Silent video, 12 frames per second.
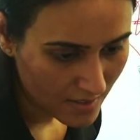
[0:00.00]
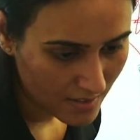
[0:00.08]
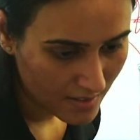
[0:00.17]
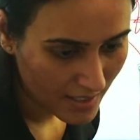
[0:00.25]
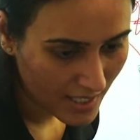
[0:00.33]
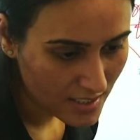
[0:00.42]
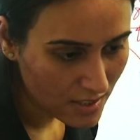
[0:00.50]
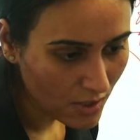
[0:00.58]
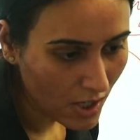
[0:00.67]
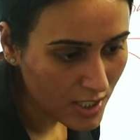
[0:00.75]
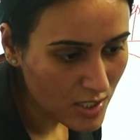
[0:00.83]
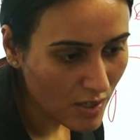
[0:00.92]
Yes,
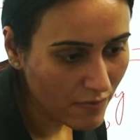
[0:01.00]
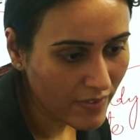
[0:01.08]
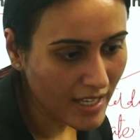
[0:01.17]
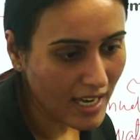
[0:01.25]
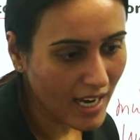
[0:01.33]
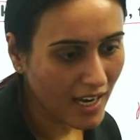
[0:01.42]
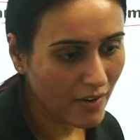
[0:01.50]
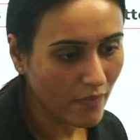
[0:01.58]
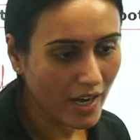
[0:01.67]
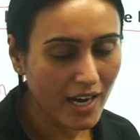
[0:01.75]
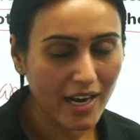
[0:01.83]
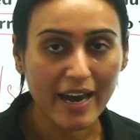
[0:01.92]
Roshan, we have
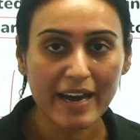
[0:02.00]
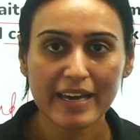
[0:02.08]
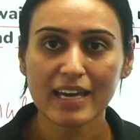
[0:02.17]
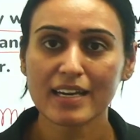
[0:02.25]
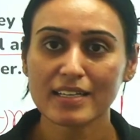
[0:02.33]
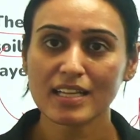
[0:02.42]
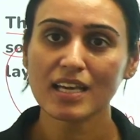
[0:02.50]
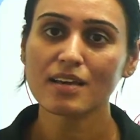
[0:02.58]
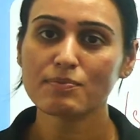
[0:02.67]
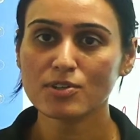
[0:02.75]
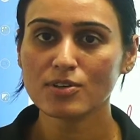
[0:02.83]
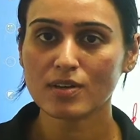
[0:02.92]
a IIT
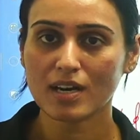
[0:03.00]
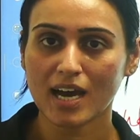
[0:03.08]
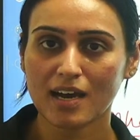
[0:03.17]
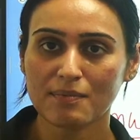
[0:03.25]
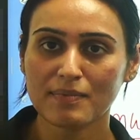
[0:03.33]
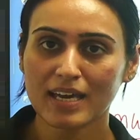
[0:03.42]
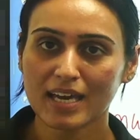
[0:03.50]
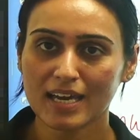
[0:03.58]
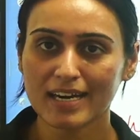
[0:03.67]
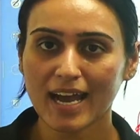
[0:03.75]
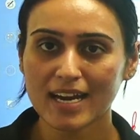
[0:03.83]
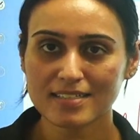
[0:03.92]
program here
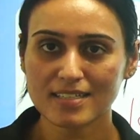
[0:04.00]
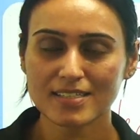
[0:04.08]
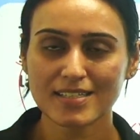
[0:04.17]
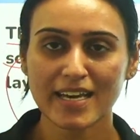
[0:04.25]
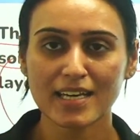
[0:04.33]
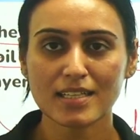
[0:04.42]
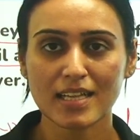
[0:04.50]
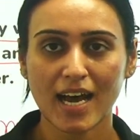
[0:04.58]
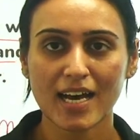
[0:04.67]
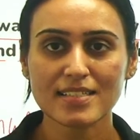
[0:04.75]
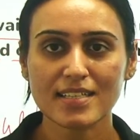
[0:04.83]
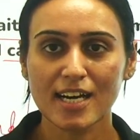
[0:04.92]
at SISYA
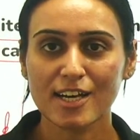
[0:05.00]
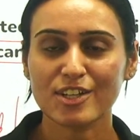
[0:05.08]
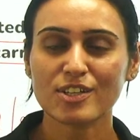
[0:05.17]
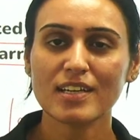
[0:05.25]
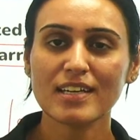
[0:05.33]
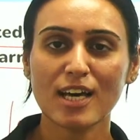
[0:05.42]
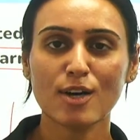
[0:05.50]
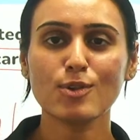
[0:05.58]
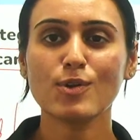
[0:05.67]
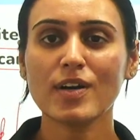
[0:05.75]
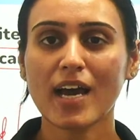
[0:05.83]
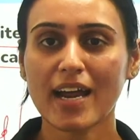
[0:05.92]
Class. You can
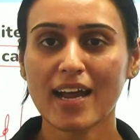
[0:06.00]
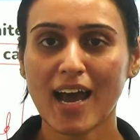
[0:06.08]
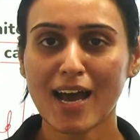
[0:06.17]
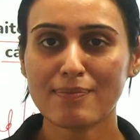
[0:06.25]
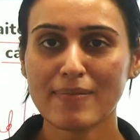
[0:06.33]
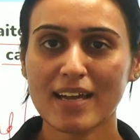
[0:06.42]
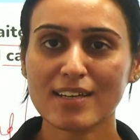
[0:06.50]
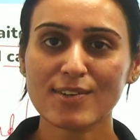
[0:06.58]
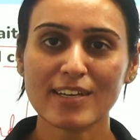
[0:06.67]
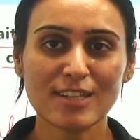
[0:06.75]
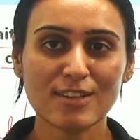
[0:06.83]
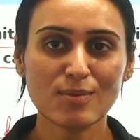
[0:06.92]
download our app and you
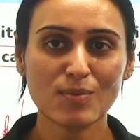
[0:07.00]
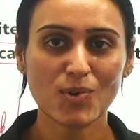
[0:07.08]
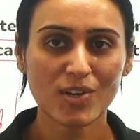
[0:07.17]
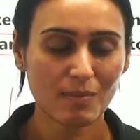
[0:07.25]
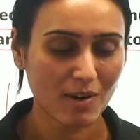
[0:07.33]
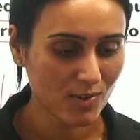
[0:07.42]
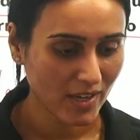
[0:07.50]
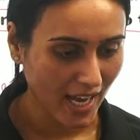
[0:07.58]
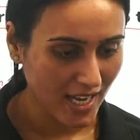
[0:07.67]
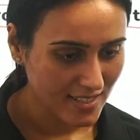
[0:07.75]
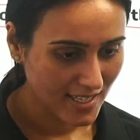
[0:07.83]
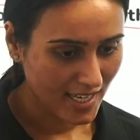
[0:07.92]
can know more about
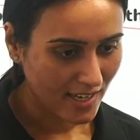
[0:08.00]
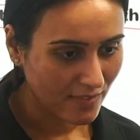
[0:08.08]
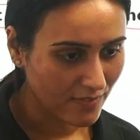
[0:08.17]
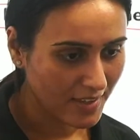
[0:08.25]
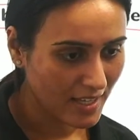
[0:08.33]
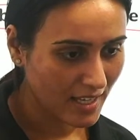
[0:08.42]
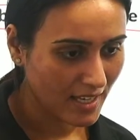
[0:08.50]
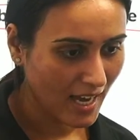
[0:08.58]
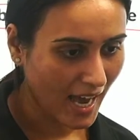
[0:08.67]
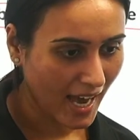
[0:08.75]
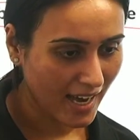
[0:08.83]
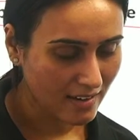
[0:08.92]
us. We
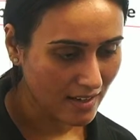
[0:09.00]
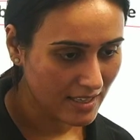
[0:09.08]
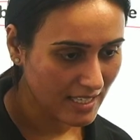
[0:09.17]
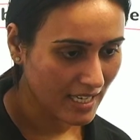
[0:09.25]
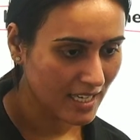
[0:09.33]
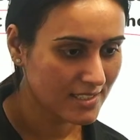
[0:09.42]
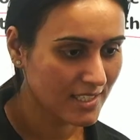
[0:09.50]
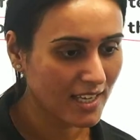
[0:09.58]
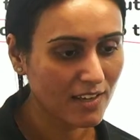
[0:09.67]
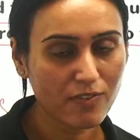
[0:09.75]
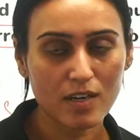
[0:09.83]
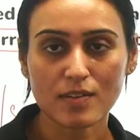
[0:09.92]
are running a JEE
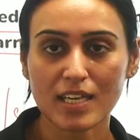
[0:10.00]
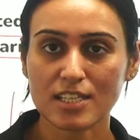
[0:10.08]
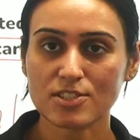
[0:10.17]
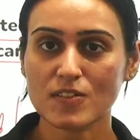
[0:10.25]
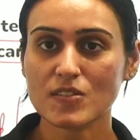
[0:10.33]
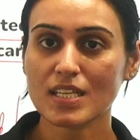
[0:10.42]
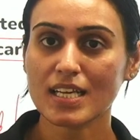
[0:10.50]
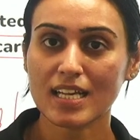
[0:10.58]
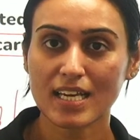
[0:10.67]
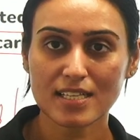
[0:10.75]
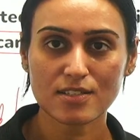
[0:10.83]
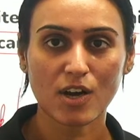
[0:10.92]
Foundation
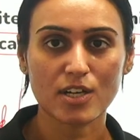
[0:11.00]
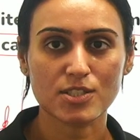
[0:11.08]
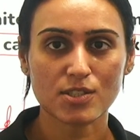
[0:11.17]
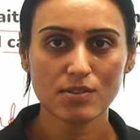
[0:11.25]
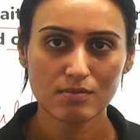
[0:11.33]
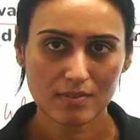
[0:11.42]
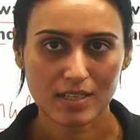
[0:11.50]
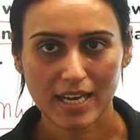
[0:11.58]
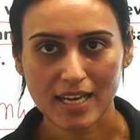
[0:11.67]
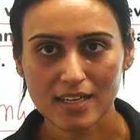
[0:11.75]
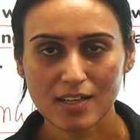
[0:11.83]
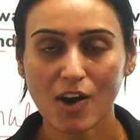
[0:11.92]
series also,
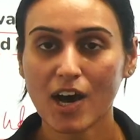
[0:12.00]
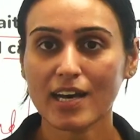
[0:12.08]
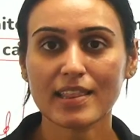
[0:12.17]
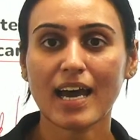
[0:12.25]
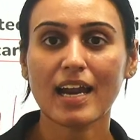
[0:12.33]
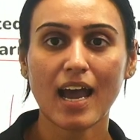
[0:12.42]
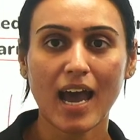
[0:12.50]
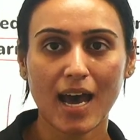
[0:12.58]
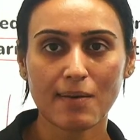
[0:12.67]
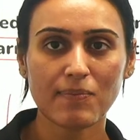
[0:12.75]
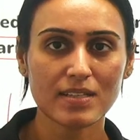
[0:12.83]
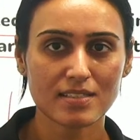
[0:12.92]
right, on our
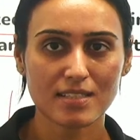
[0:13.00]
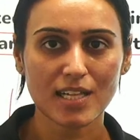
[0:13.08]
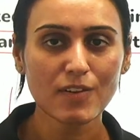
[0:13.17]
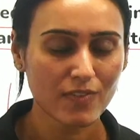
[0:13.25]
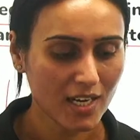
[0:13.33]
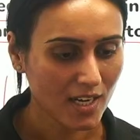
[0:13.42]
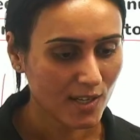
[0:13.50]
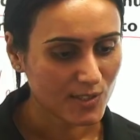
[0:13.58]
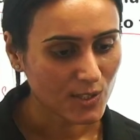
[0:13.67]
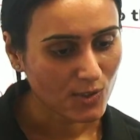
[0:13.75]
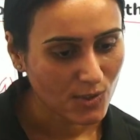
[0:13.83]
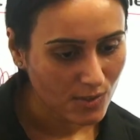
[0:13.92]
app itself.
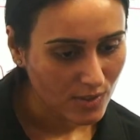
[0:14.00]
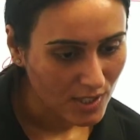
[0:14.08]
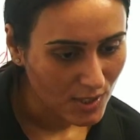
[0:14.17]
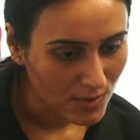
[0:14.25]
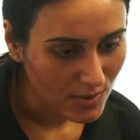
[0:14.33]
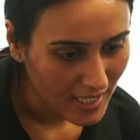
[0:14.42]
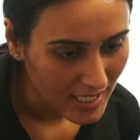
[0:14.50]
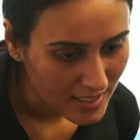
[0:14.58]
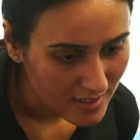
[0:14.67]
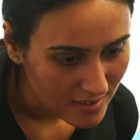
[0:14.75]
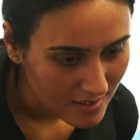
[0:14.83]
So you can